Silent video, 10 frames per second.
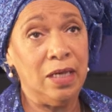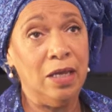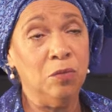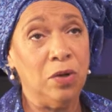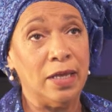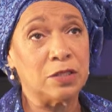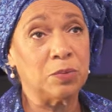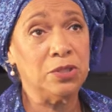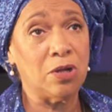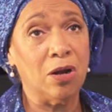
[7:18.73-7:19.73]
and as
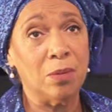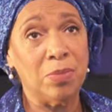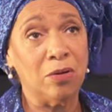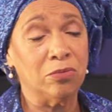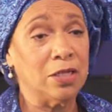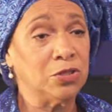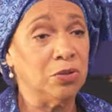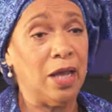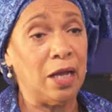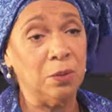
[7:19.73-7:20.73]
we talk about
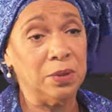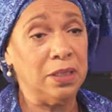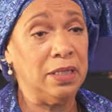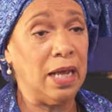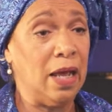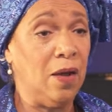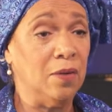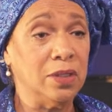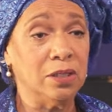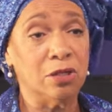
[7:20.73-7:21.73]
racial equity now
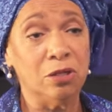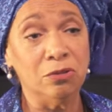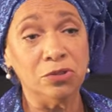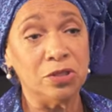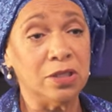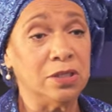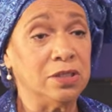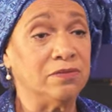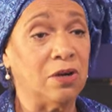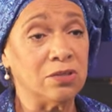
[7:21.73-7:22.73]
and inclusion and
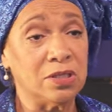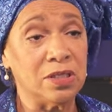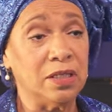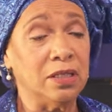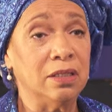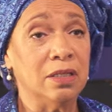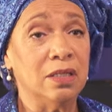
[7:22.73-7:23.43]
diversity,